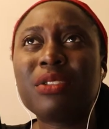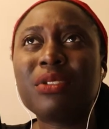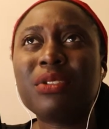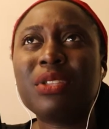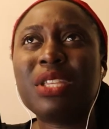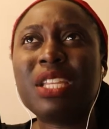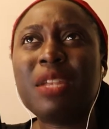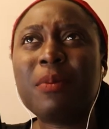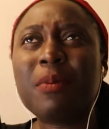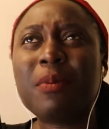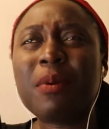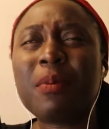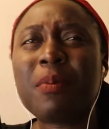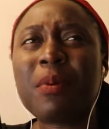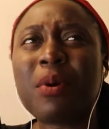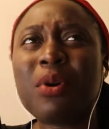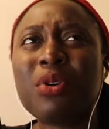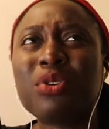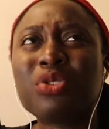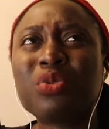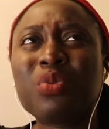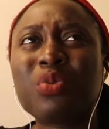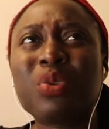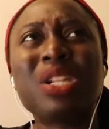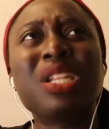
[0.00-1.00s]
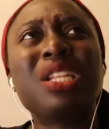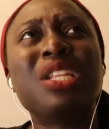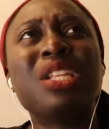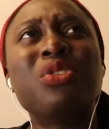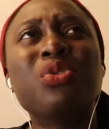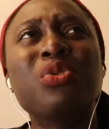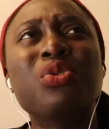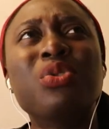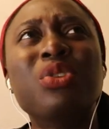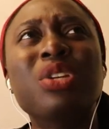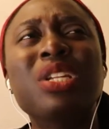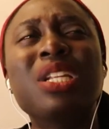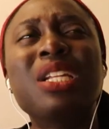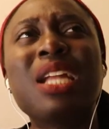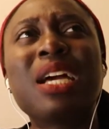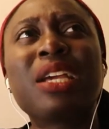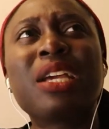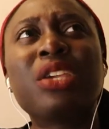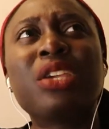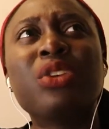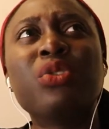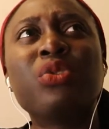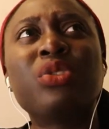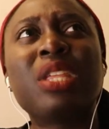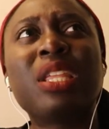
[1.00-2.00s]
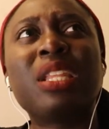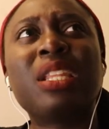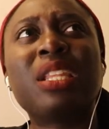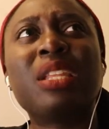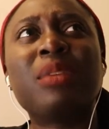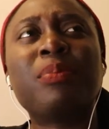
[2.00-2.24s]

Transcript: Did he propose? What did he do? He did that cute thing,